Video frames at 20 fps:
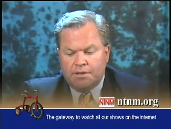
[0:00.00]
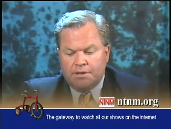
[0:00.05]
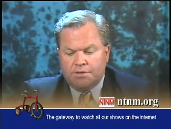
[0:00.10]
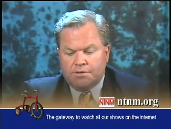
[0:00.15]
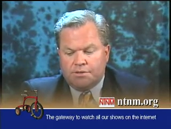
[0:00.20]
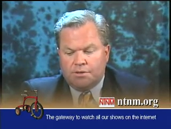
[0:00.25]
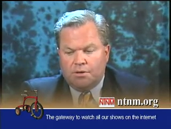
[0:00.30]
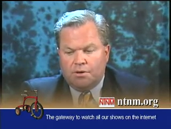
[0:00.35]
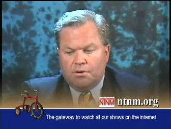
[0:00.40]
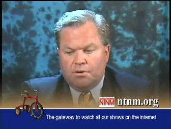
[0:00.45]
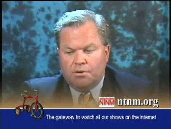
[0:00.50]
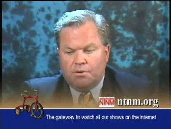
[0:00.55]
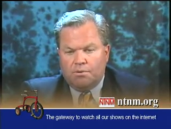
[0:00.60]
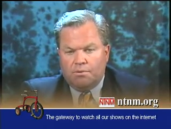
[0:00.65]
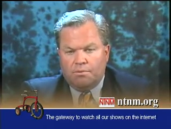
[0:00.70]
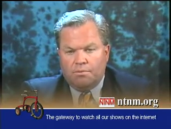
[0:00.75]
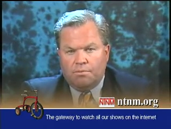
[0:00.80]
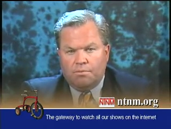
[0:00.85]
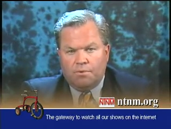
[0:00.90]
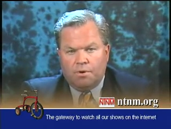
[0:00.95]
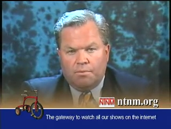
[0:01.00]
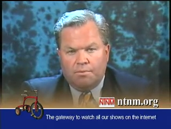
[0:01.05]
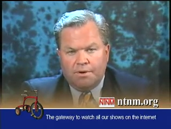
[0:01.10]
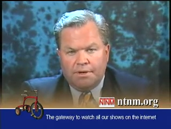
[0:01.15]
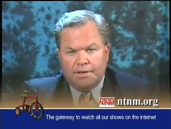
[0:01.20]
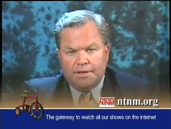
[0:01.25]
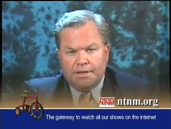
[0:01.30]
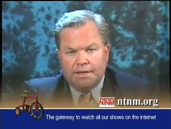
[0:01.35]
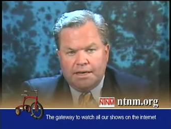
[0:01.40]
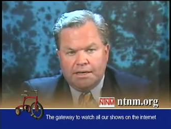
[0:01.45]
So what we
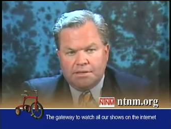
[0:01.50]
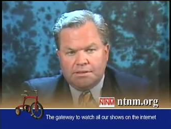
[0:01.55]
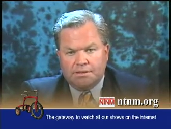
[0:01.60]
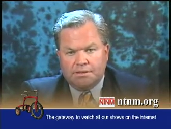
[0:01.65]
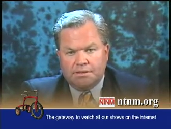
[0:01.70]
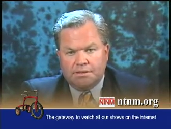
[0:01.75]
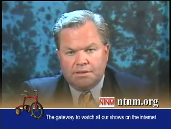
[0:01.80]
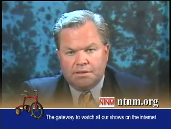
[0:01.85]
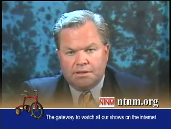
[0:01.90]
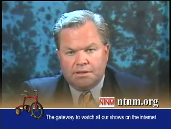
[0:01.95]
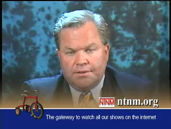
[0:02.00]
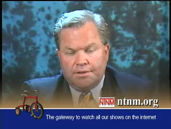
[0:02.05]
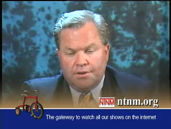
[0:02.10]
did as the,